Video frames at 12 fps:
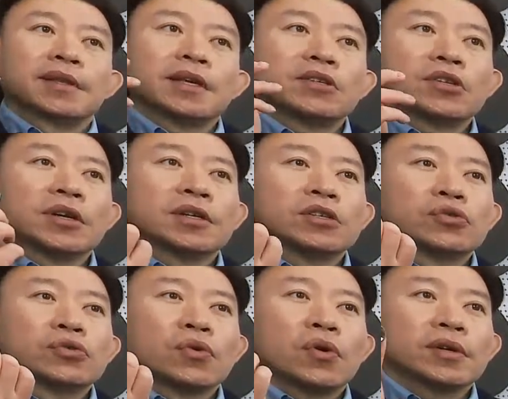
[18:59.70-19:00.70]
This is a
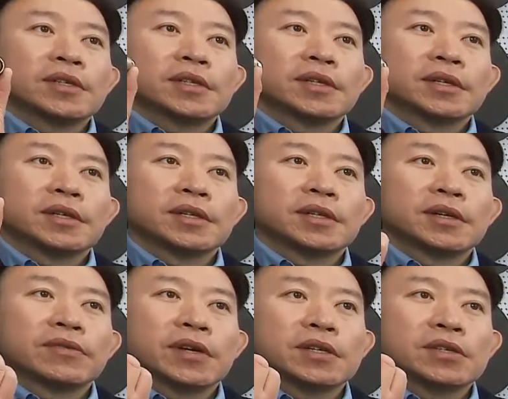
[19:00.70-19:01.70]
joint
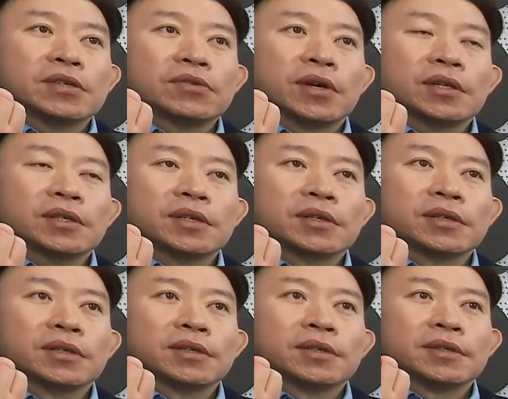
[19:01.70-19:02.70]
interface, right?
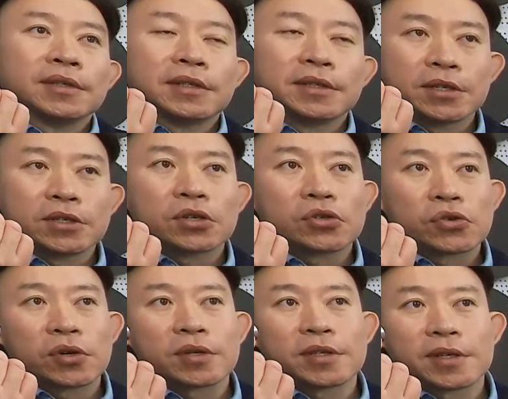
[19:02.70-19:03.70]
This is a
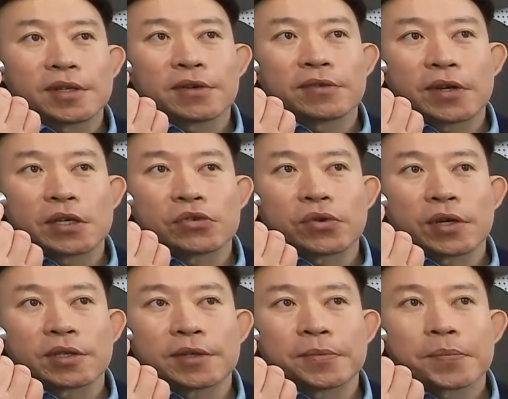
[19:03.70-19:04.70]
joint interface,
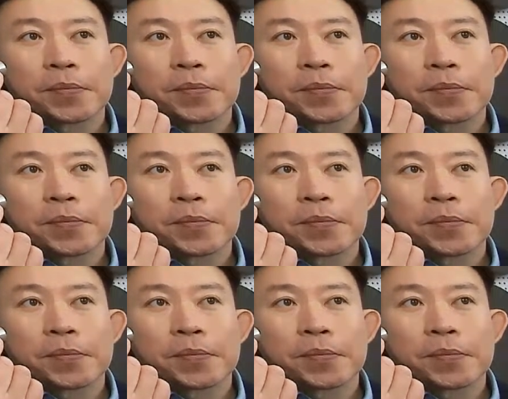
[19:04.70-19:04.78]
right?